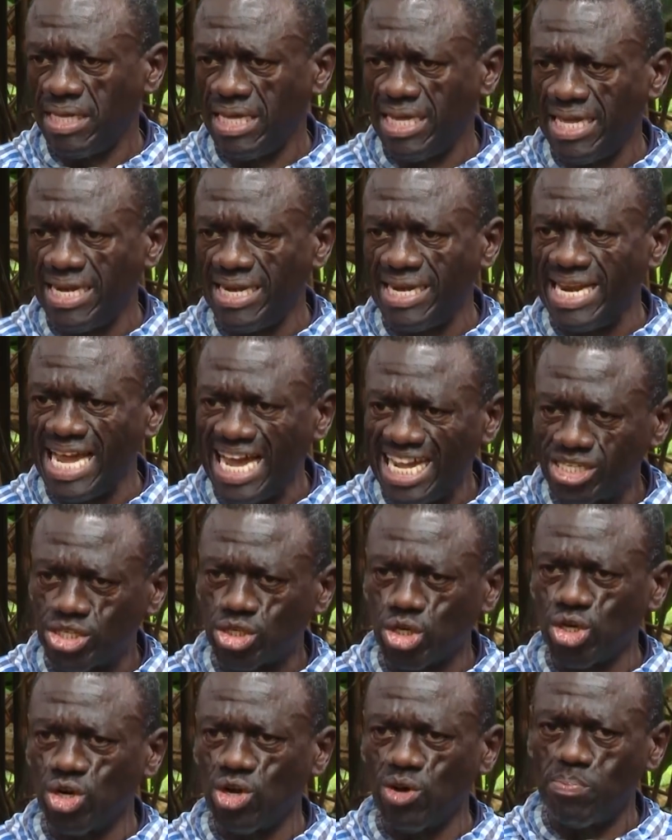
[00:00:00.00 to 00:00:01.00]
a
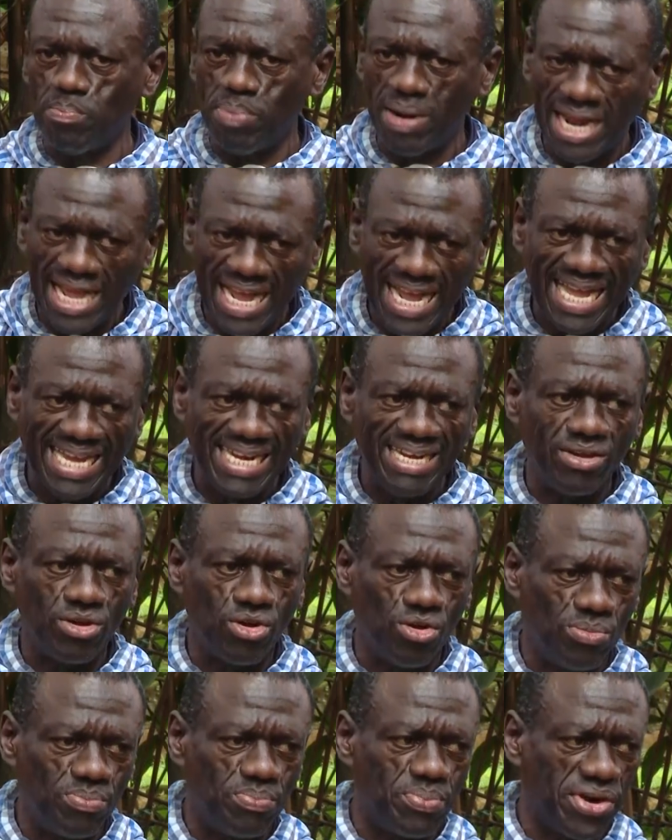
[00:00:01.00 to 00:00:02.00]
national plan,
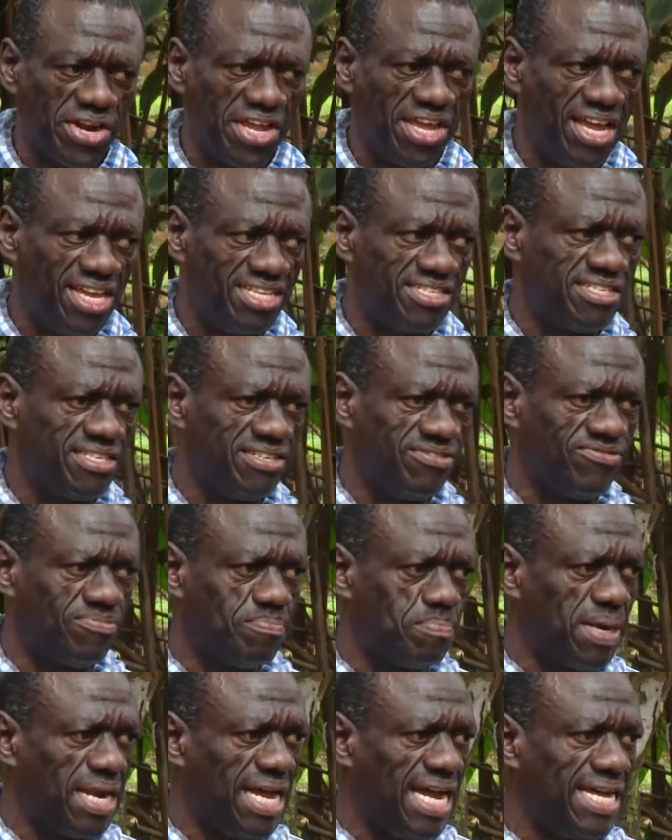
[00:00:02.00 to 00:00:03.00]
comprehensive
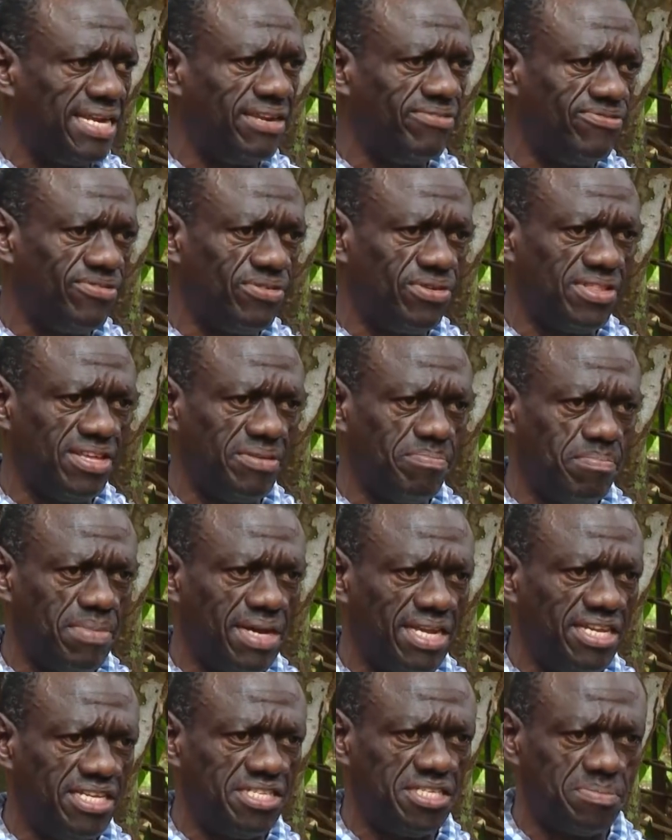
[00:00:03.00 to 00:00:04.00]
plan for the
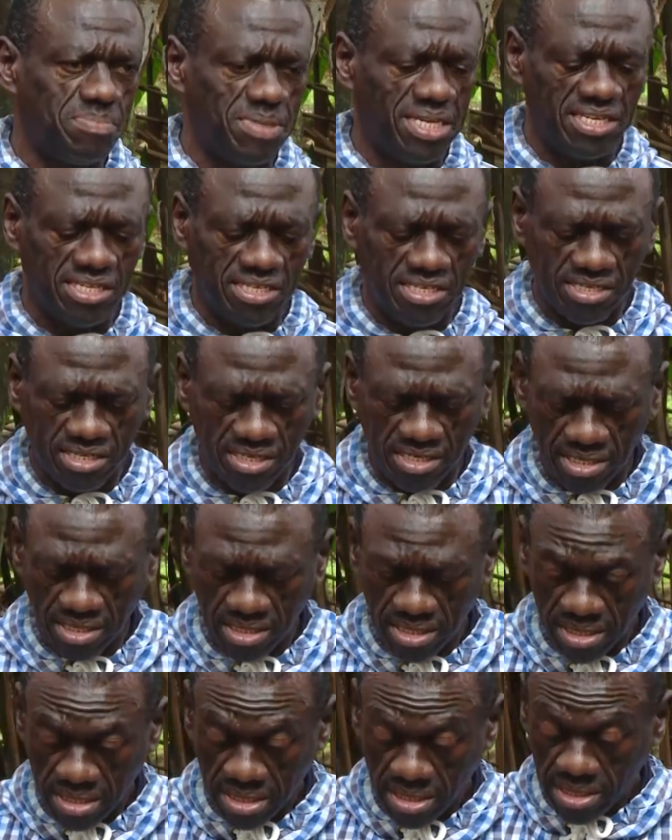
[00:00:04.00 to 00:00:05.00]
management
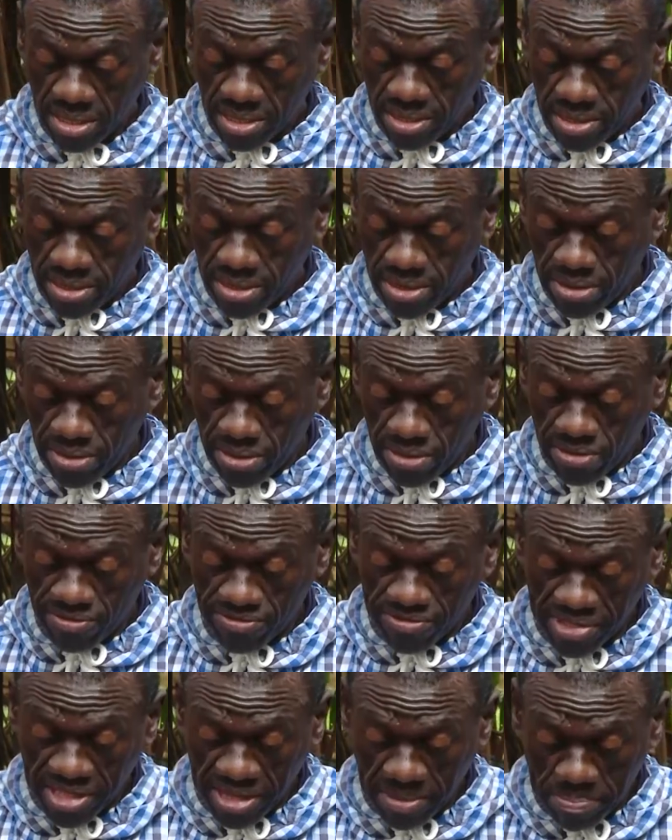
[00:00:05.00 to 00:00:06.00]

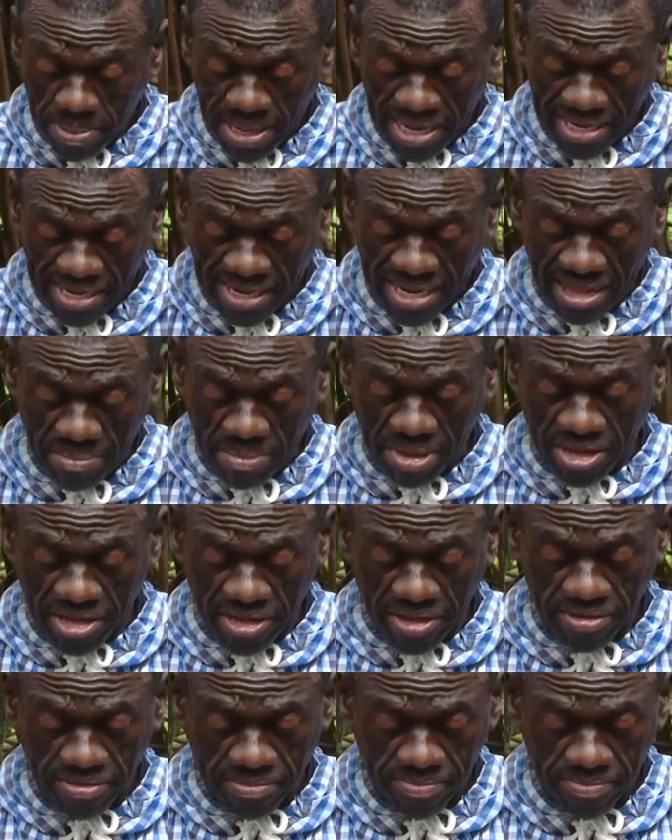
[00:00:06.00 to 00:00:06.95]
of the pandemic.